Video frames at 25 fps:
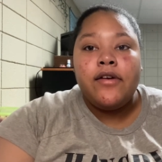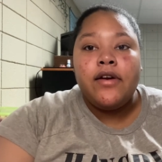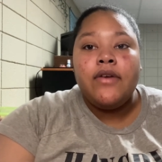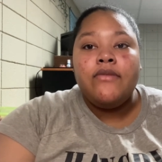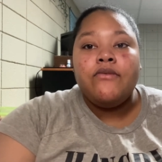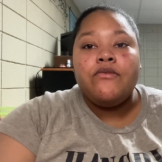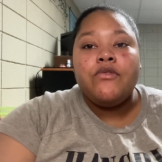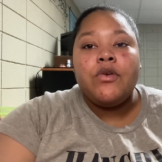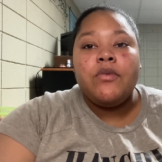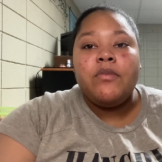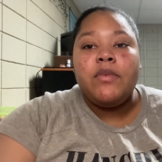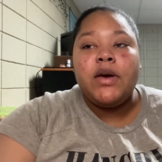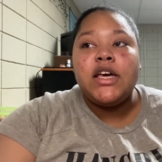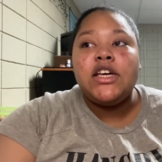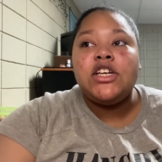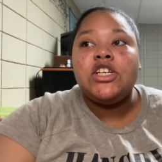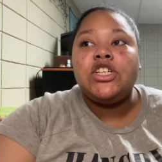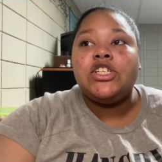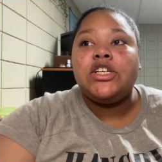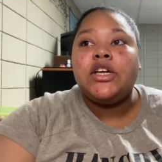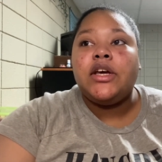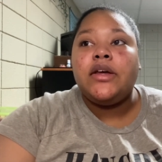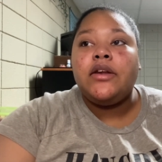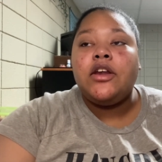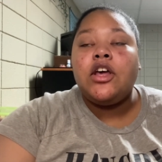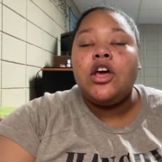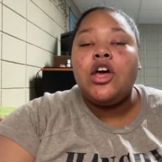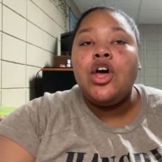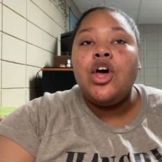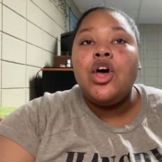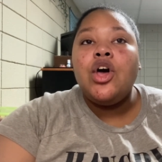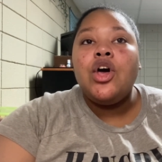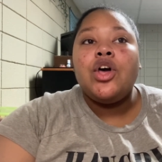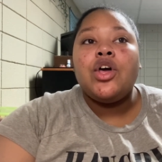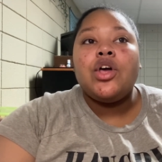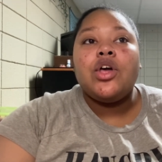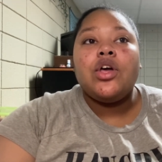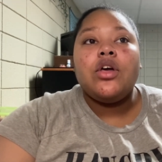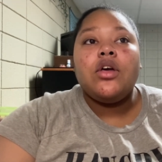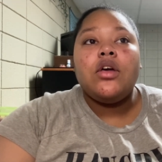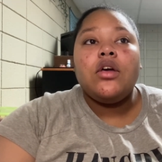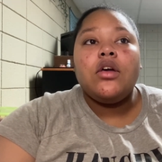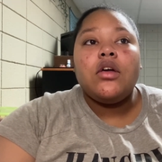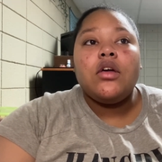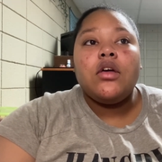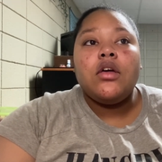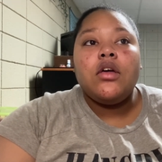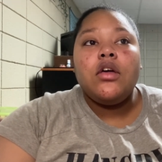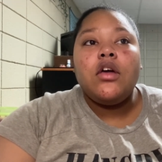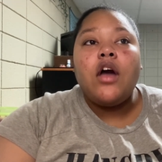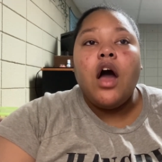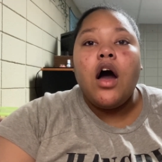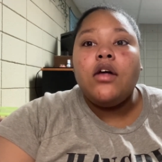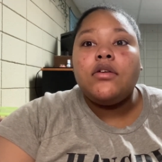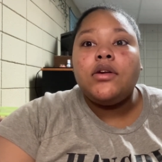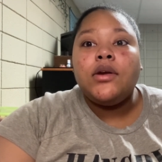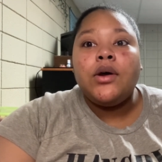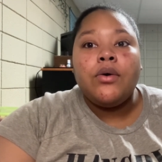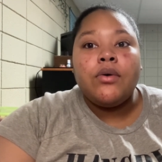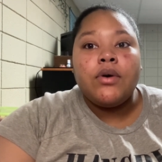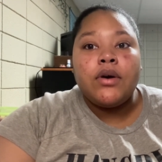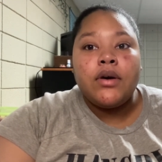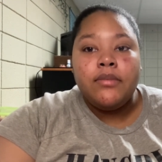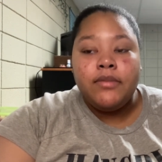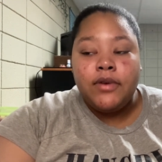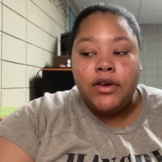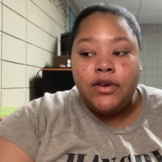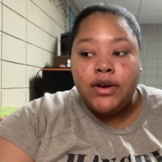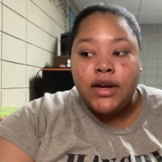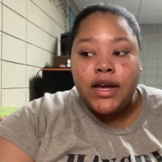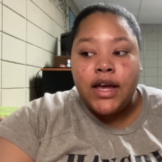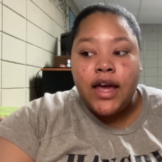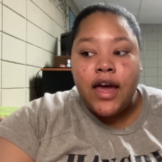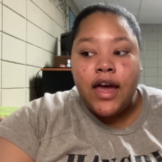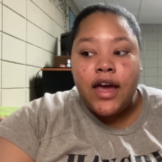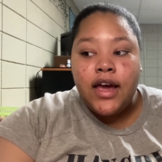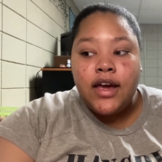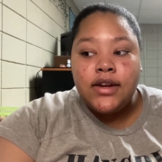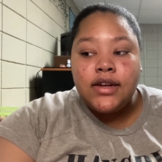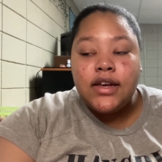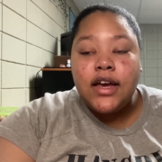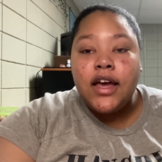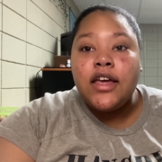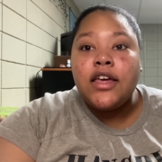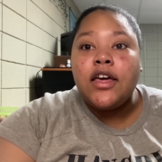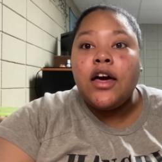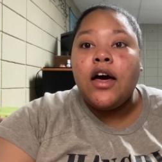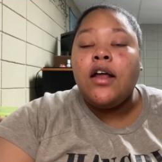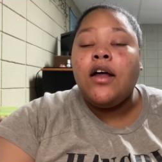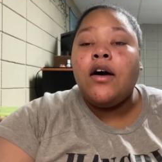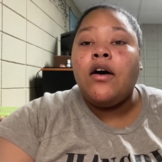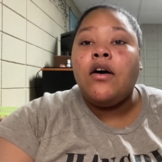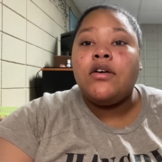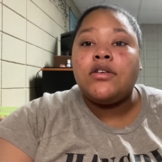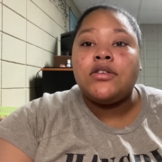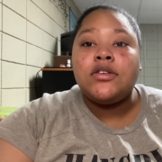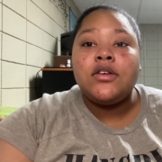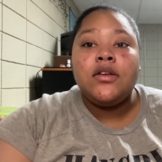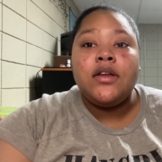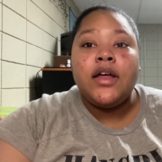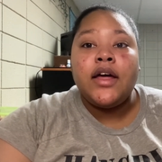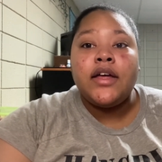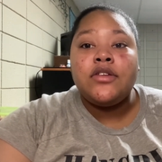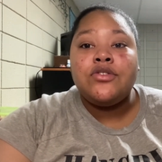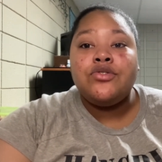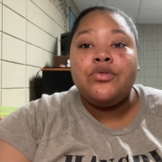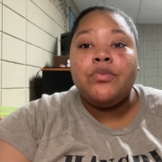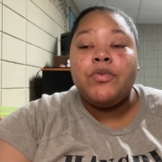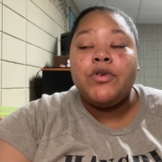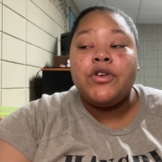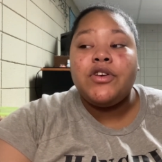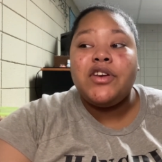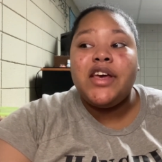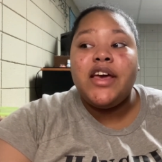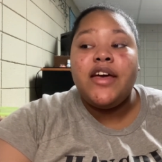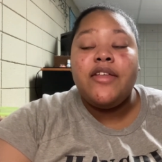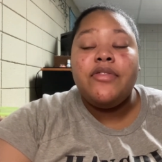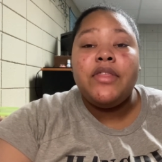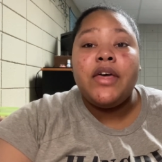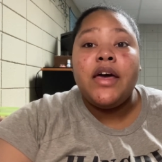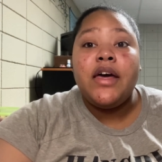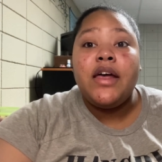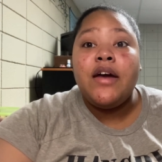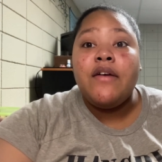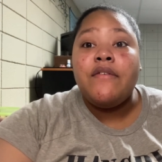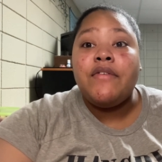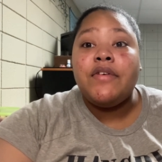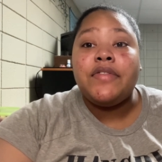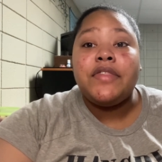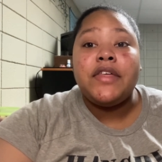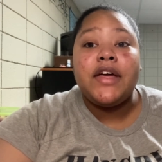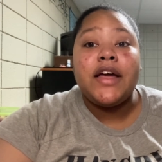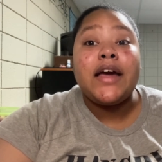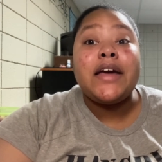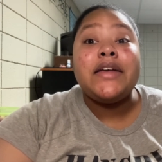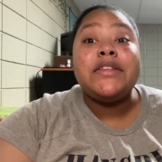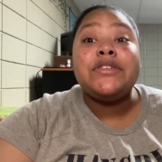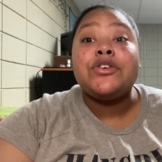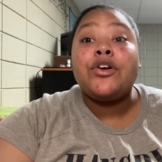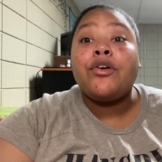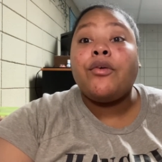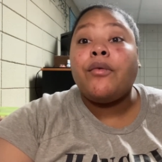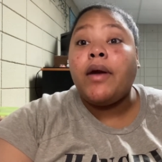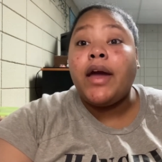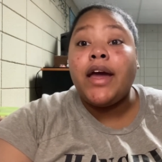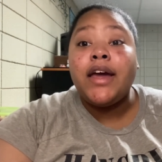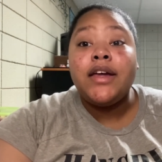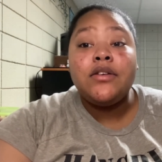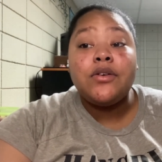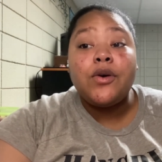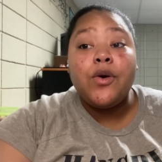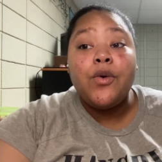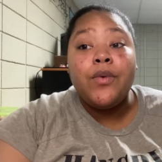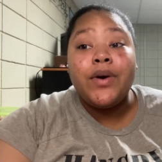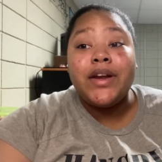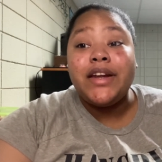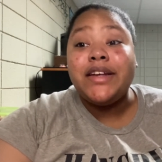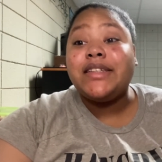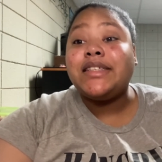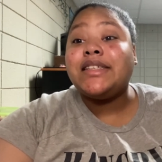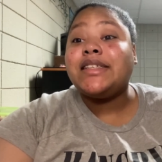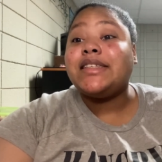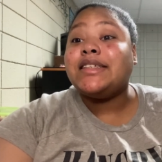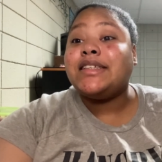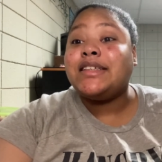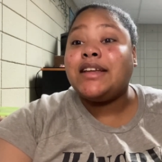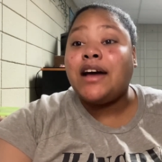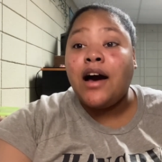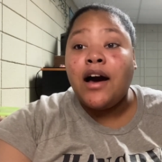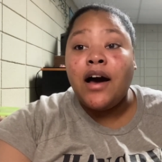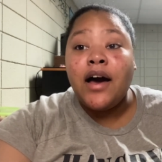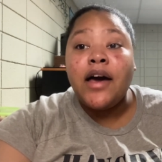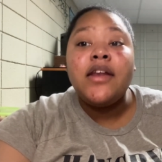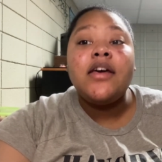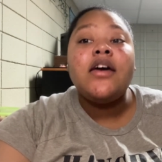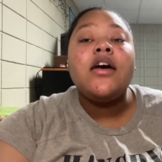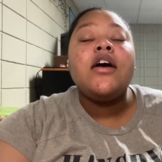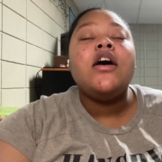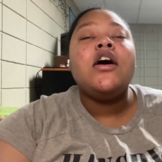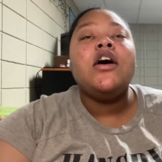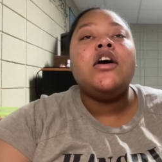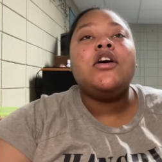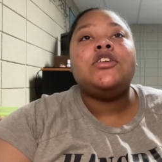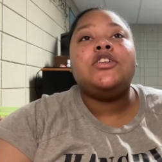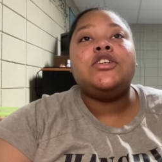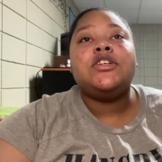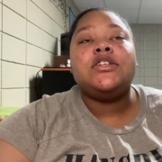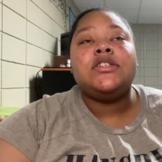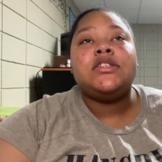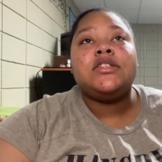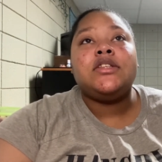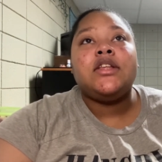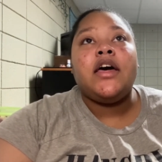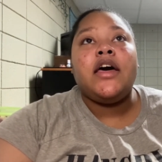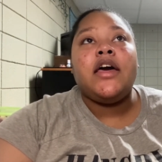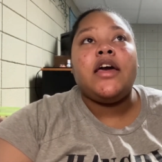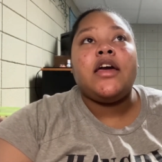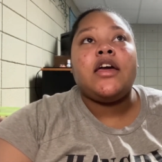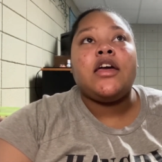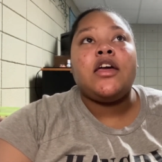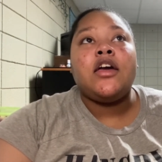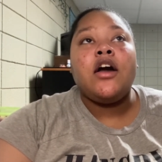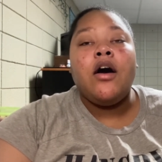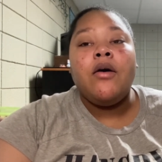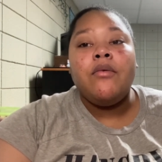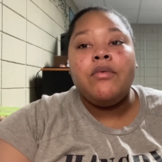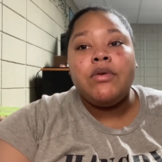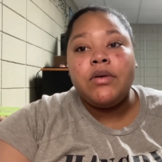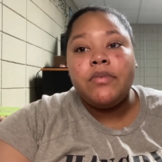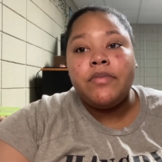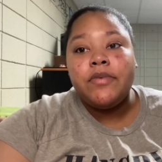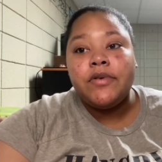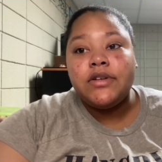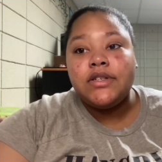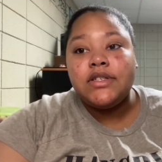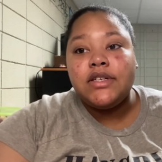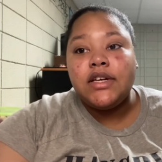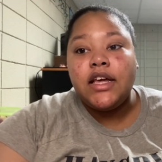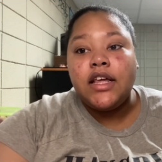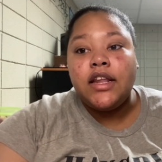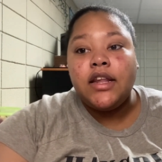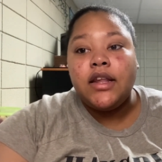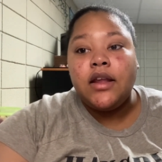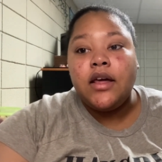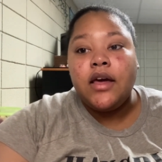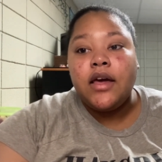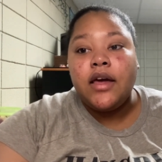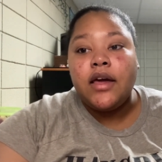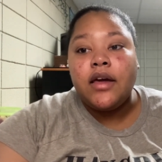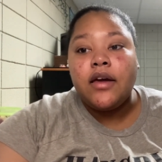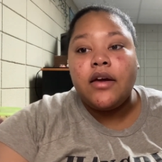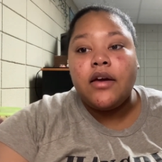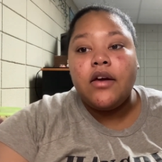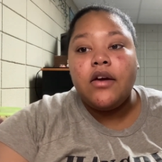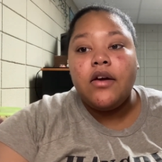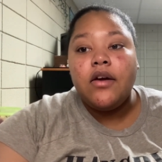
information, y'all don't communicate. And y'all also like to pretend that everything is great when it's not. Just like y'all want to pretend like